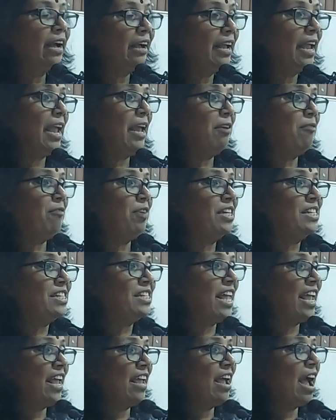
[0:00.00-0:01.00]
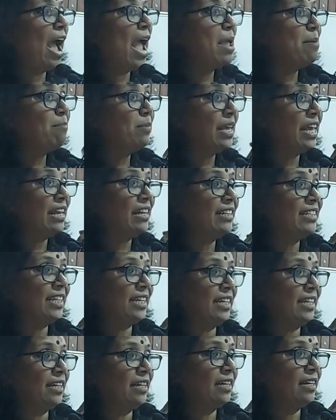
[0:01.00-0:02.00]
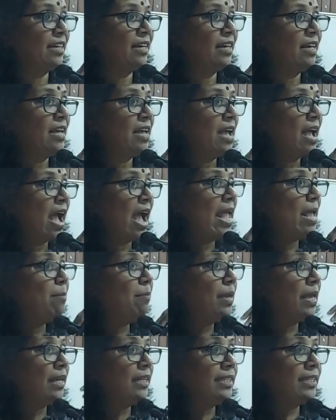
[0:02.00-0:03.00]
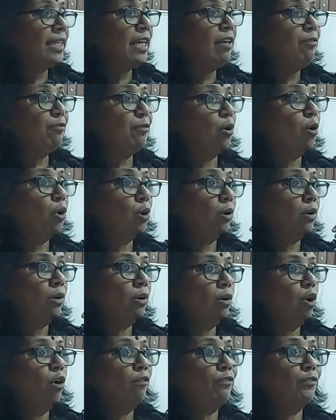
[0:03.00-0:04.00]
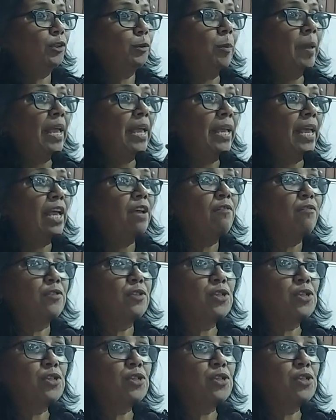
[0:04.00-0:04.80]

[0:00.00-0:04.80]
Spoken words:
Again, we say, I am guilty. I am guilty of speaking